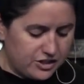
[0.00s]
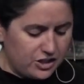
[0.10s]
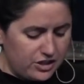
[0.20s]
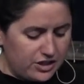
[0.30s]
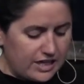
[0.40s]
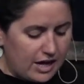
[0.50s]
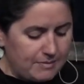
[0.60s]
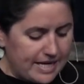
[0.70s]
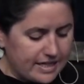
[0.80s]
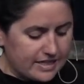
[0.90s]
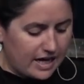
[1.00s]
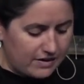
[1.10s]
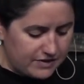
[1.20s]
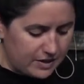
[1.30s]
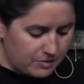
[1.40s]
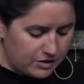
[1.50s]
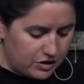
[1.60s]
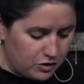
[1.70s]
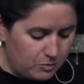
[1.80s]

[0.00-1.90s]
Good, I'll make a covenant with you,